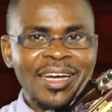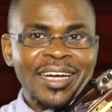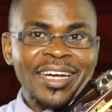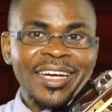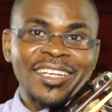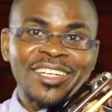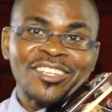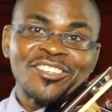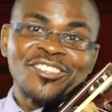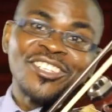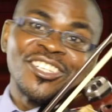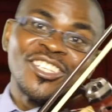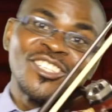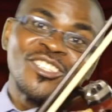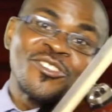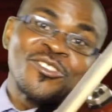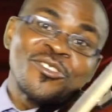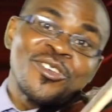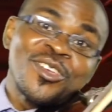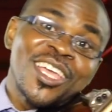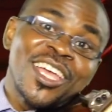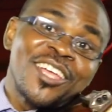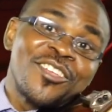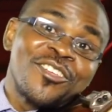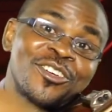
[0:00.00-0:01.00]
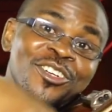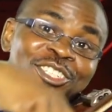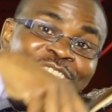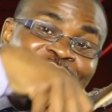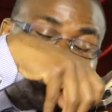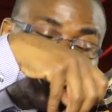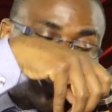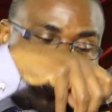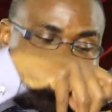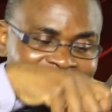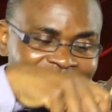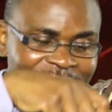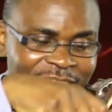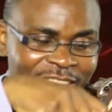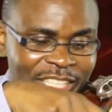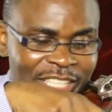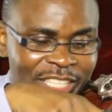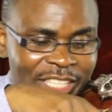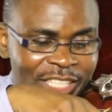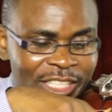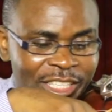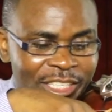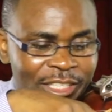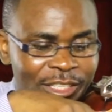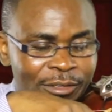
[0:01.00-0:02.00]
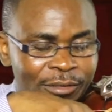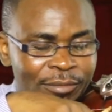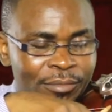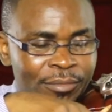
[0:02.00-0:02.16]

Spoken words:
And you need to hear your G.